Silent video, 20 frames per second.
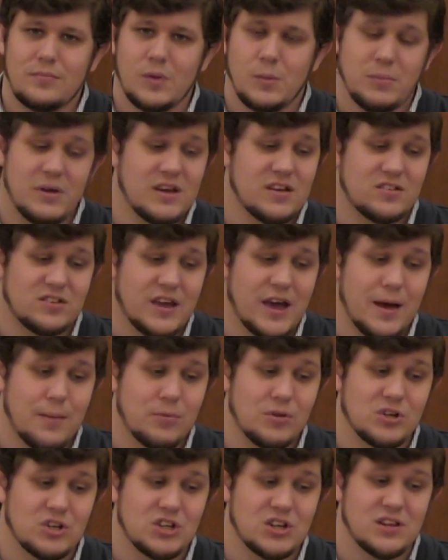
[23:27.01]
Be
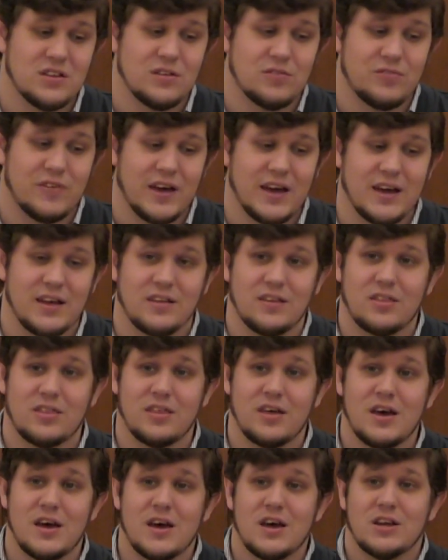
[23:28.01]
established in the faith,
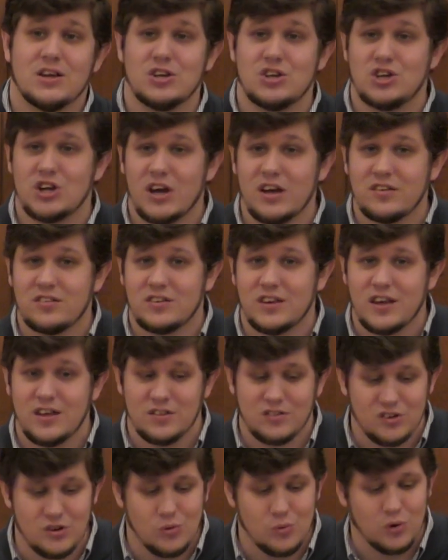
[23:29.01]
just
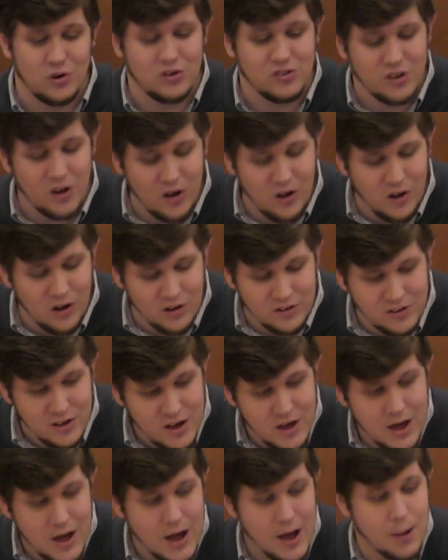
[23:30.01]
as you were taught,
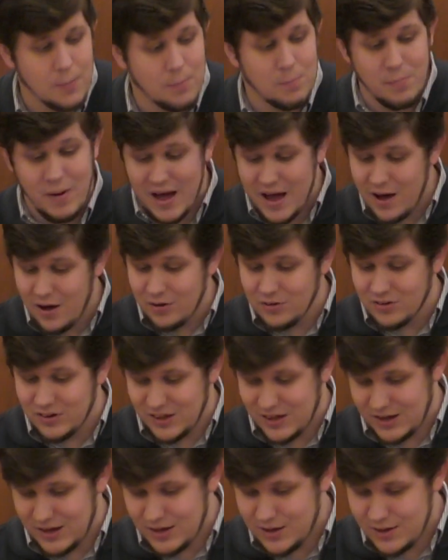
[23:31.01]

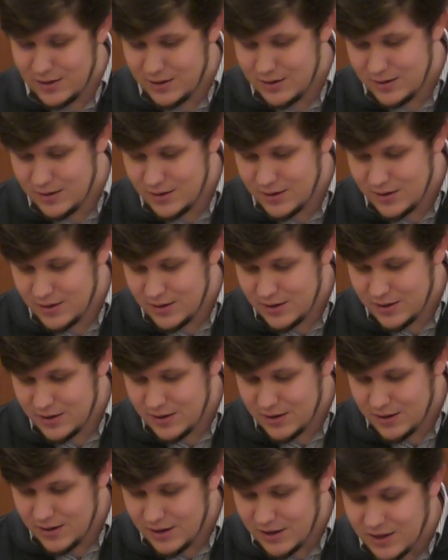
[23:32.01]
abounding
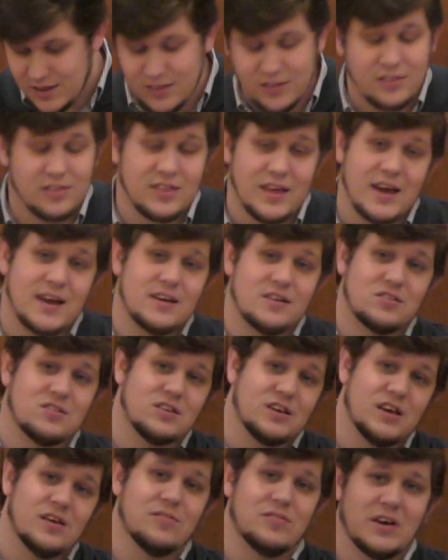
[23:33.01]
in
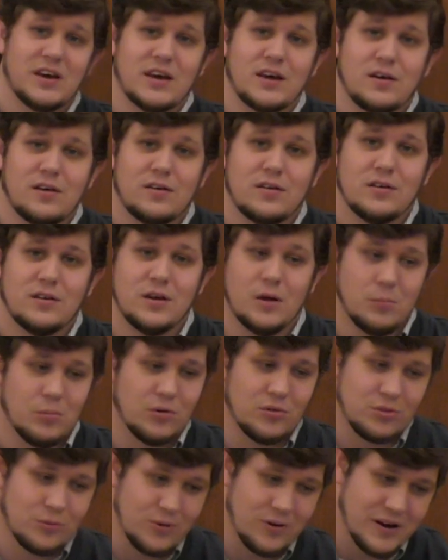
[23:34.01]
thanksgiving. Number
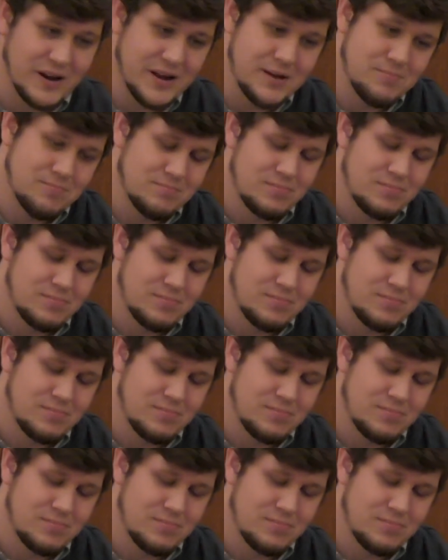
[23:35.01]
three.